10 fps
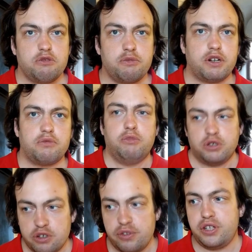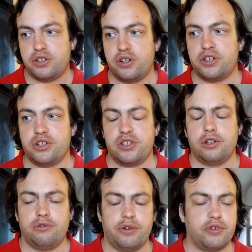but most of the literature still
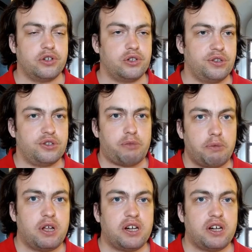refers to this pipeline,